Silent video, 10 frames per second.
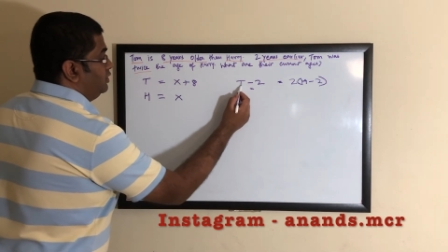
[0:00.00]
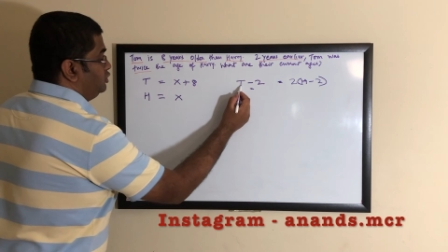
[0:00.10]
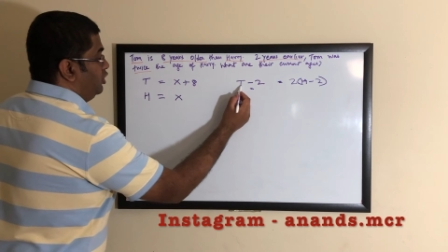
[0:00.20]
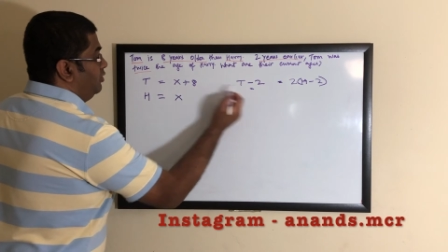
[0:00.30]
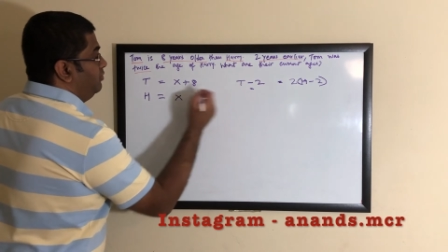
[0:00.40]

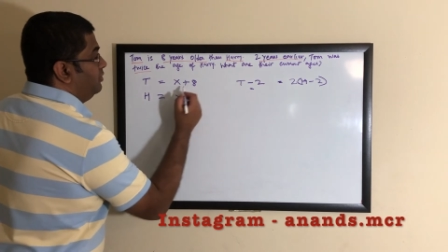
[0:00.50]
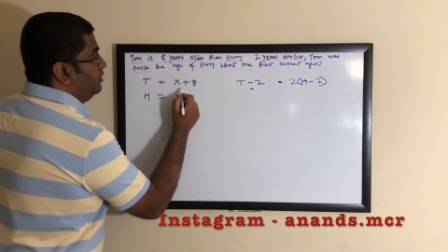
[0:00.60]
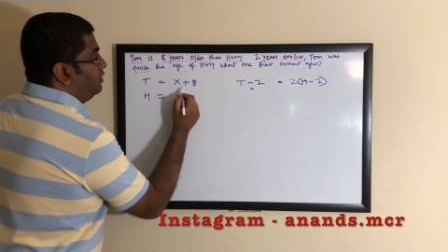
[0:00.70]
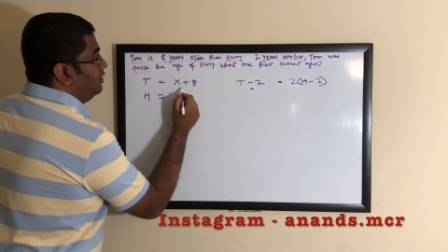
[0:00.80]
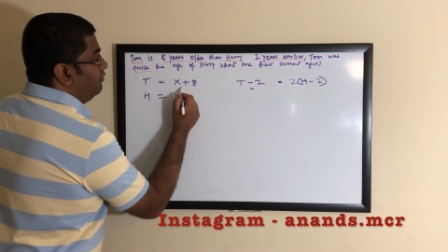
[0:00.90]
Tom,
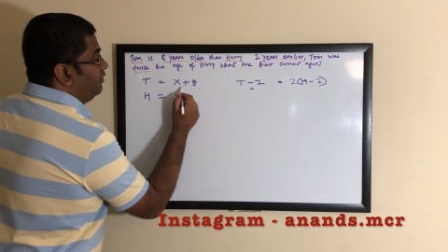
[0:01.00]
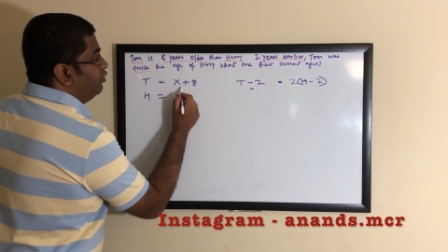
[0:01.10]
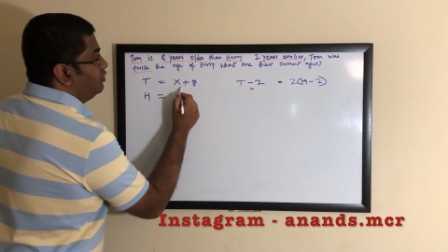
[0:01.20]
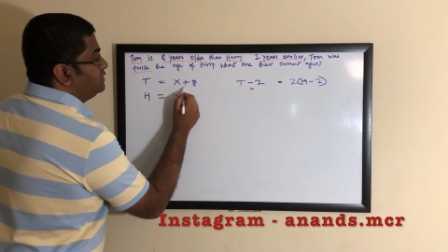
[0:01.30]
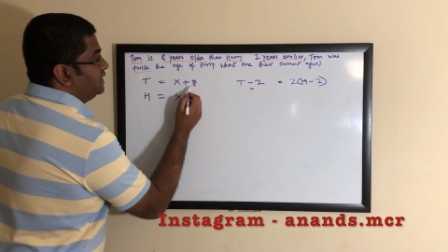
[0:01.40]
we
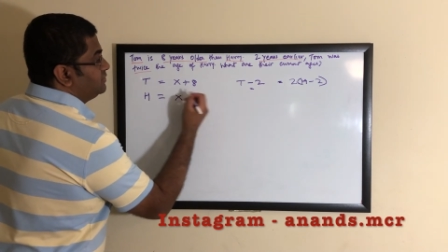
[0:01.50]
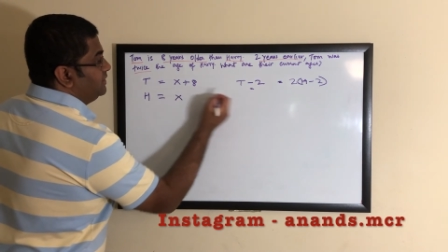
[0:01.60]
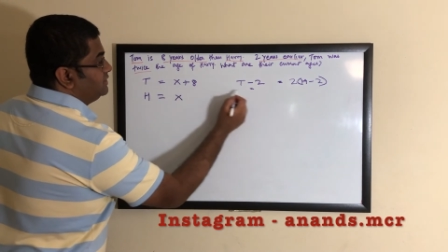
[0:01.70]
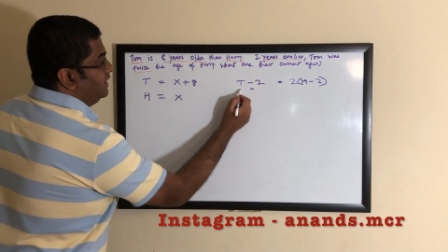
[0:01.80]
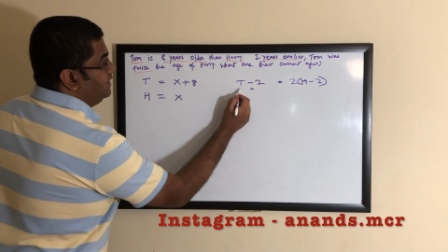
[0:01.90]
know, is x
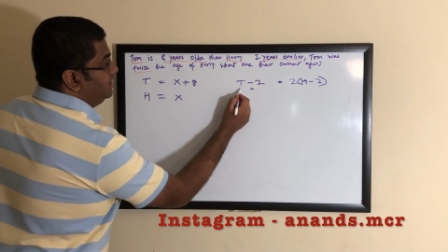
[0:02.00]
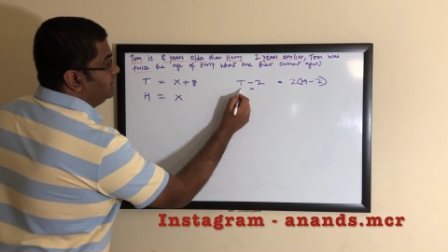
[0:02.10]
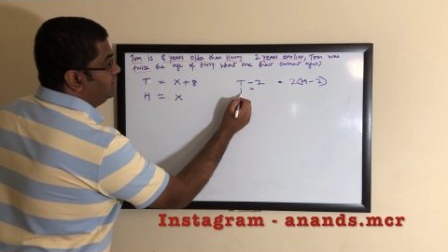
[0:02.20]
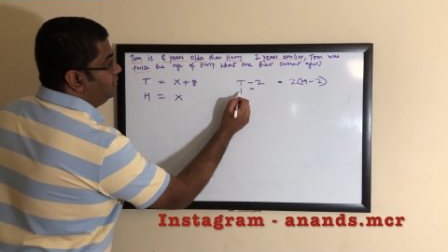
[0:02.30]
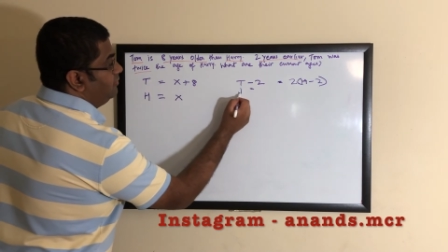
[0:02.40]
plus 8
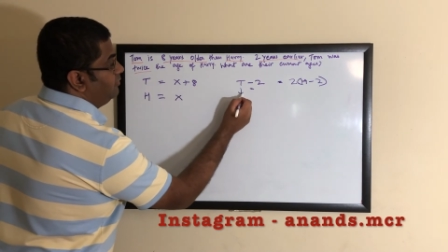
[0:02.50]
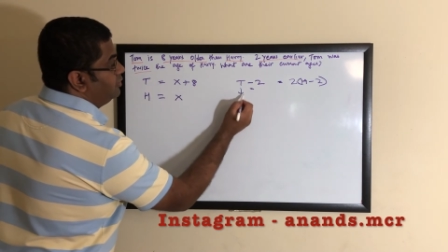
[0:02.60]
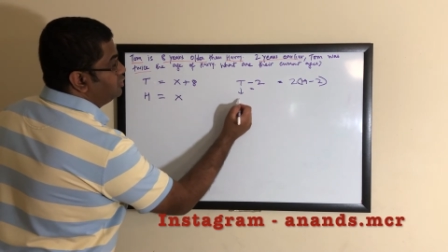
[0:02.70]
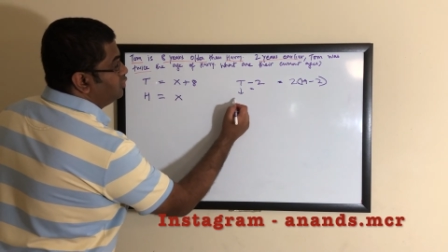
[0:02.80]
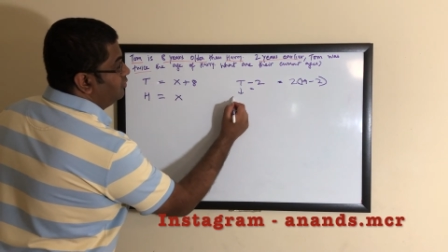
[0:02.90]
here.
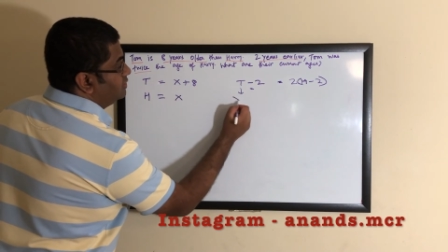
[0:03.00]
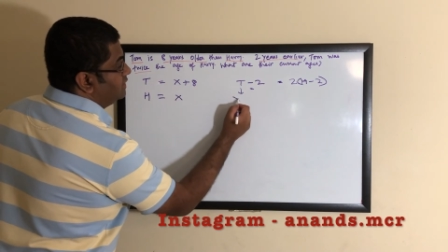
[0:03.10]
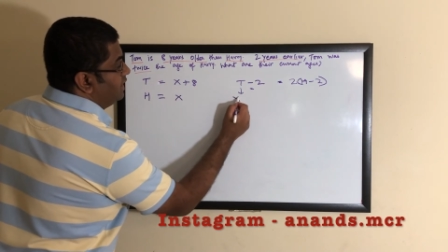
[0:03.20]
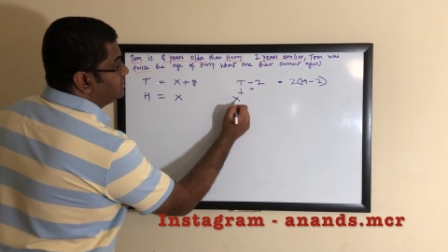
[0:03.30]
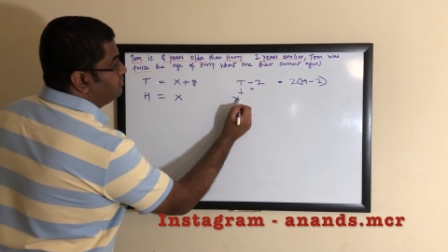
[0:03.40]
Tom is x